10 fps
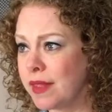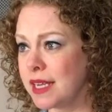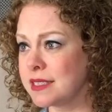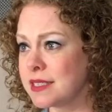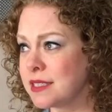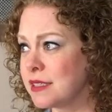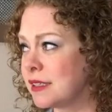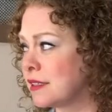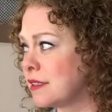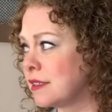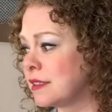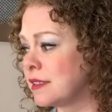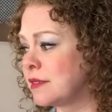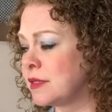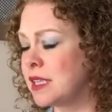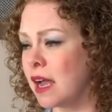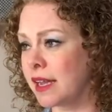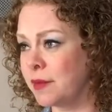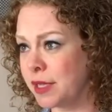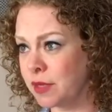that it's not
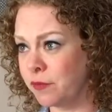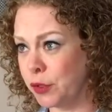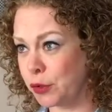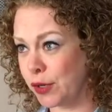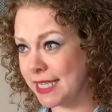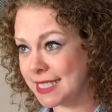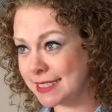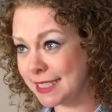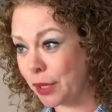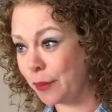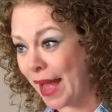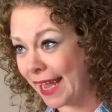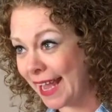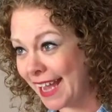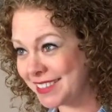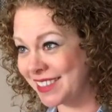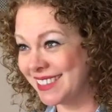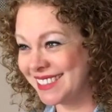going to make them feel crazy to yell back at.